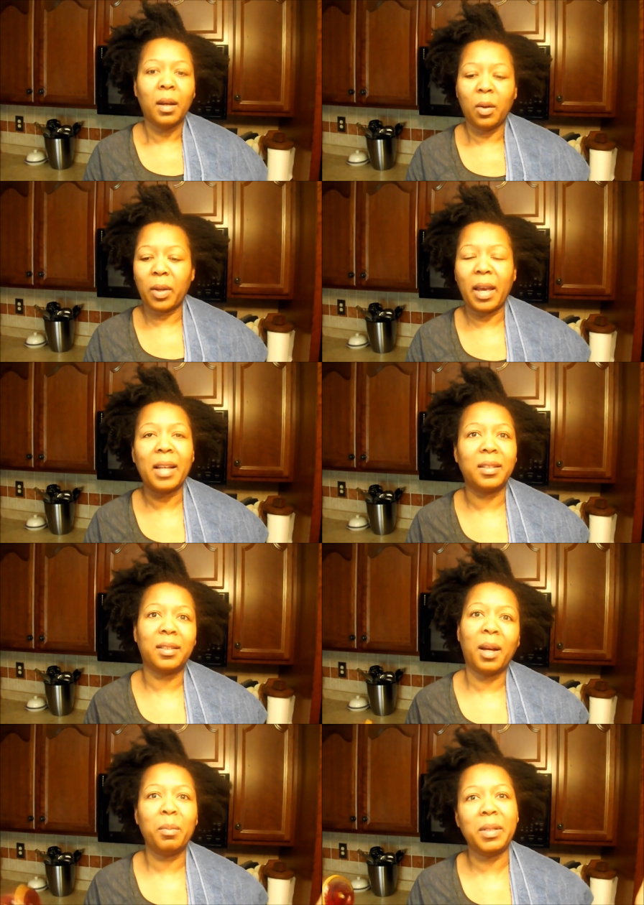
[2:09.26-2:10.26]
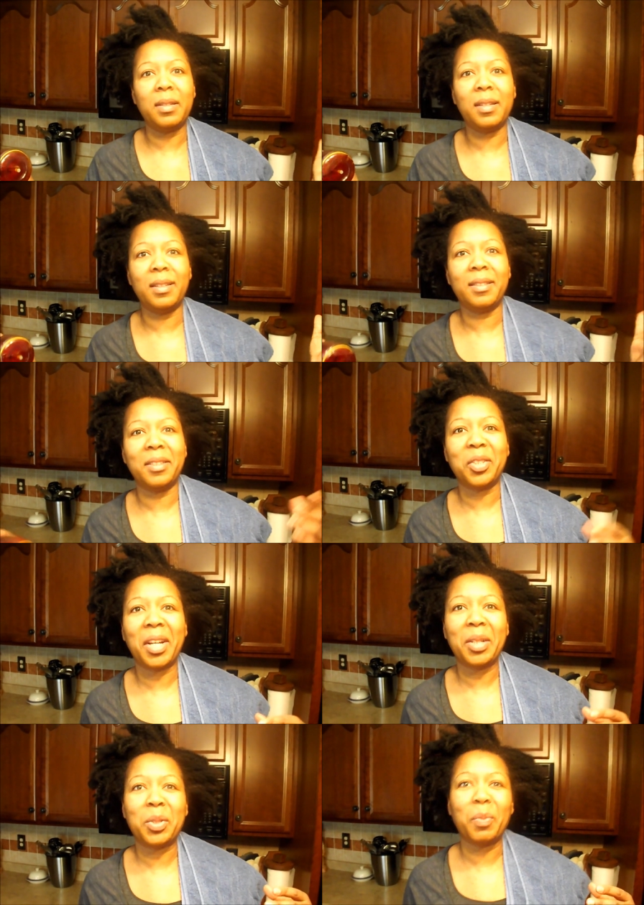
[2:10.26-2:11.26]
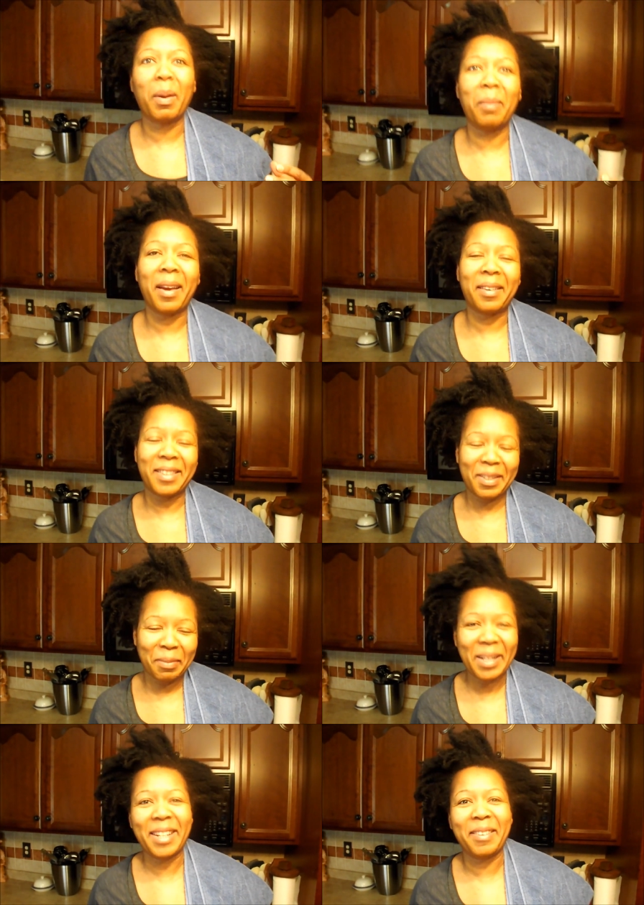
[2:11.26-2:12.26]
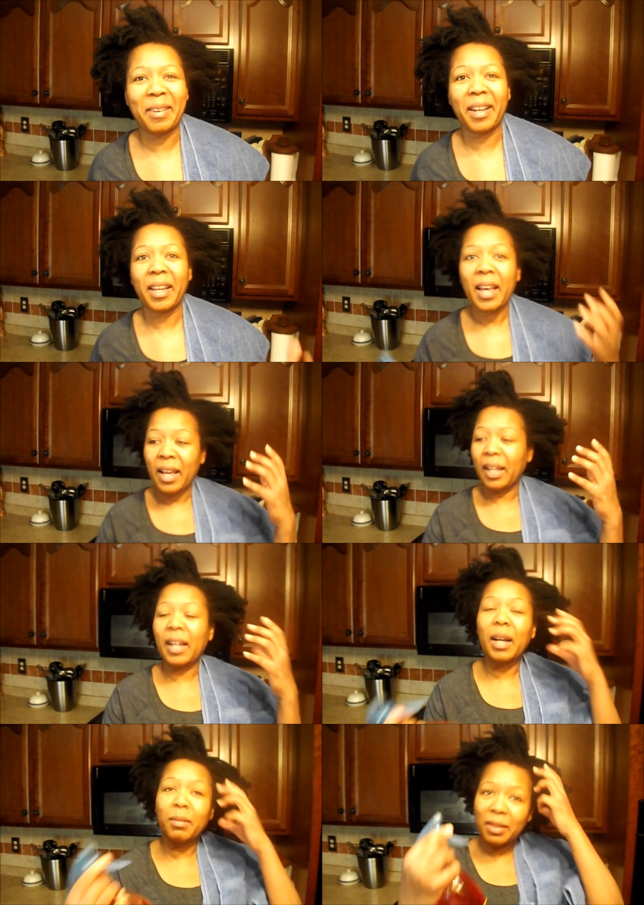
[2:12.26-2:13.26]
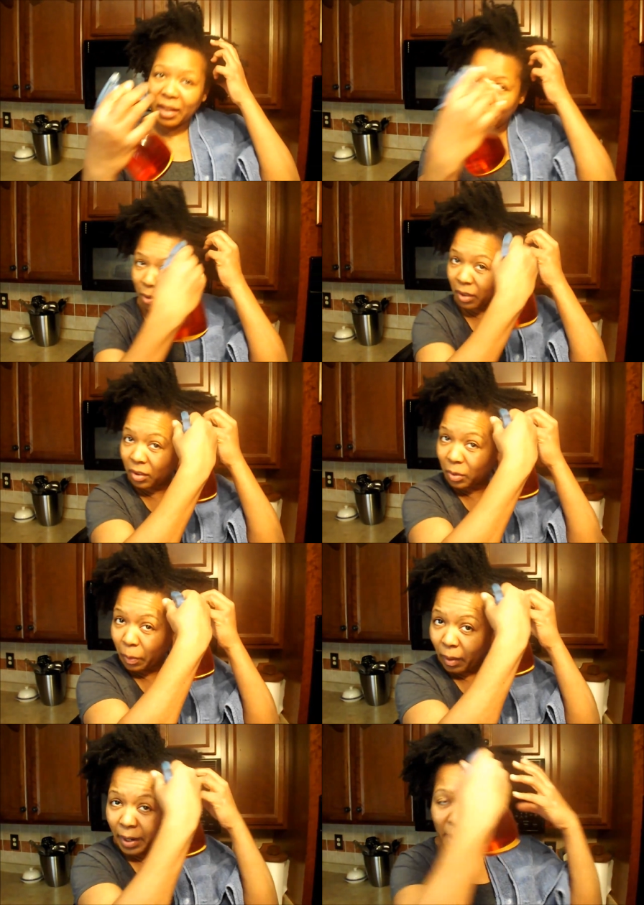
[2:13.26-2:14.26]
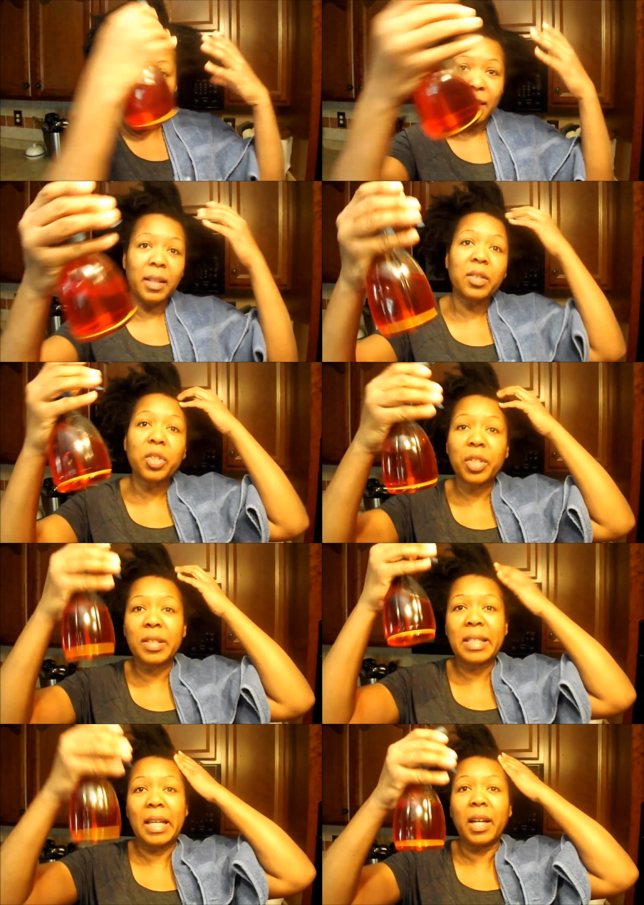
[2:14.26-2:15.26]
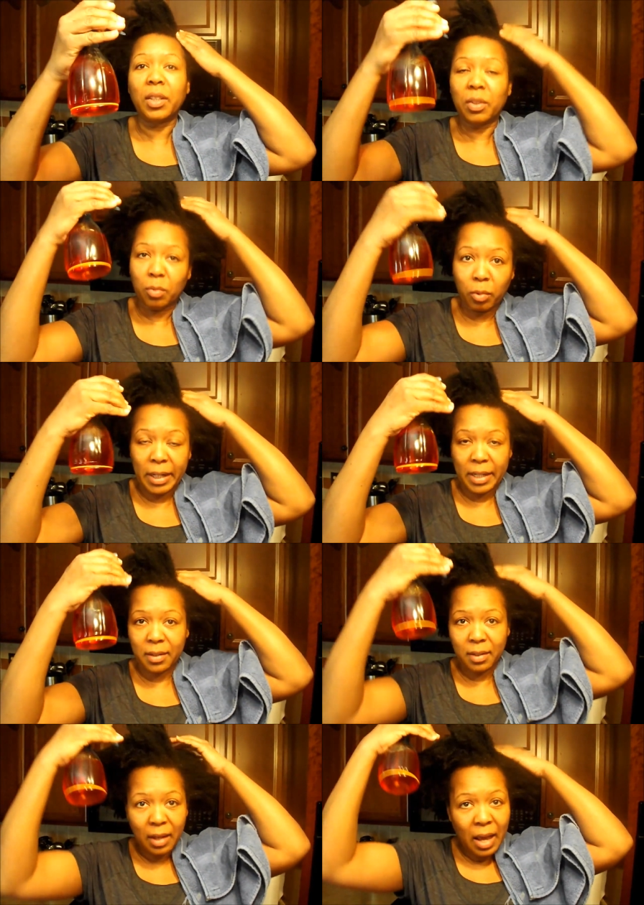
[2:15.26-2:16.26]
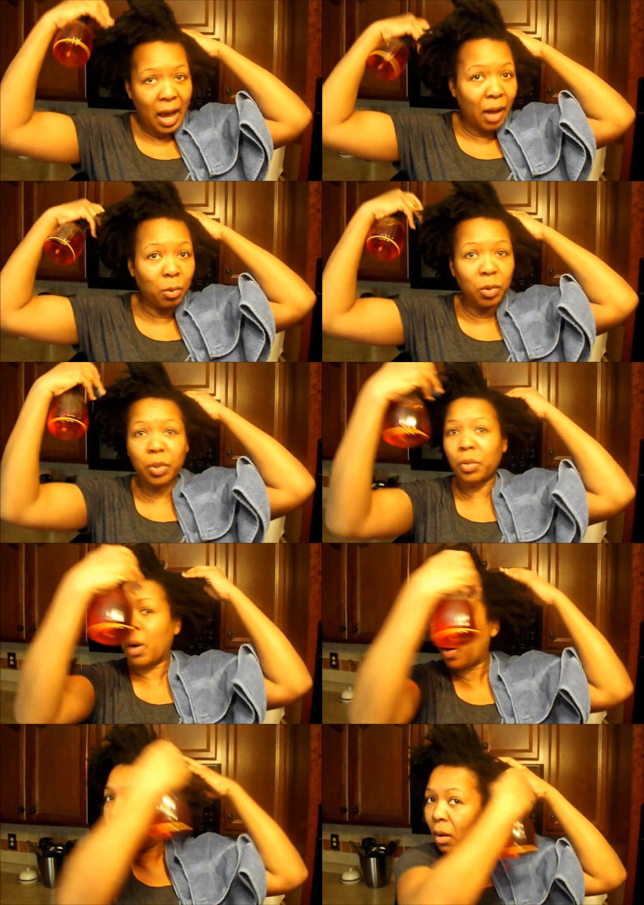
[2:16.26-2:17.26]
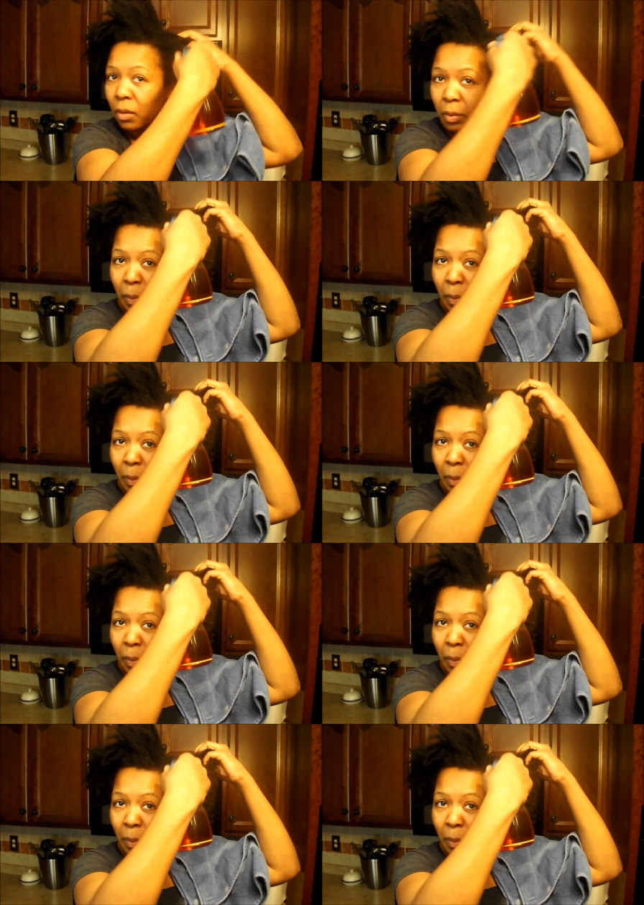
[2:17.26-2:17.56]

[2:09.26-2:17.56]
Okay, I had to stop mid-sentence and change my batteries. But anyway, like I was saying with the spray, this is just the onion rinse. I will do all the